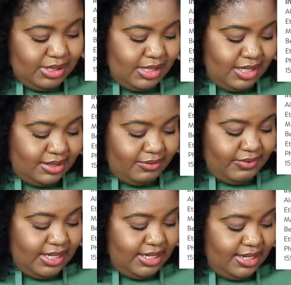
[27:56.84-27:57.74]
nothing
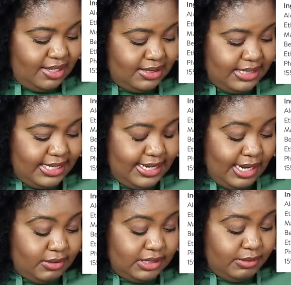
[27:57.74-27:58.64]
really sticking
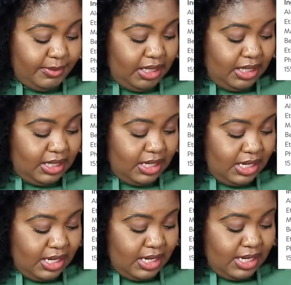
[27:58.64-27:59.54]
out to me.
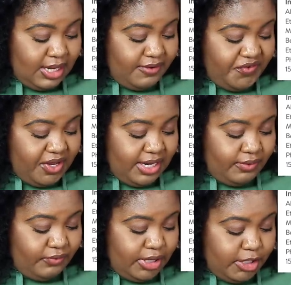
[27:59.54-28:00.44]
It's
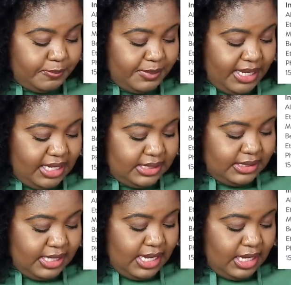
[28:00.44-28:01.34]
feeling real
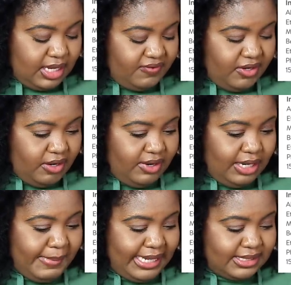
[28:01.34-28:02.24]
basic. It's feeling real
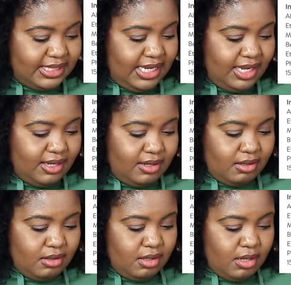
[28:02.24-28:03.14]
basic.
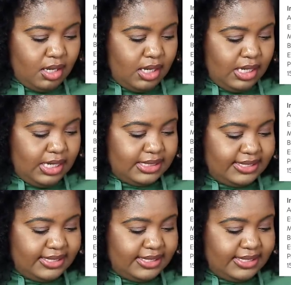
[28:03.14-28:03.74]
It's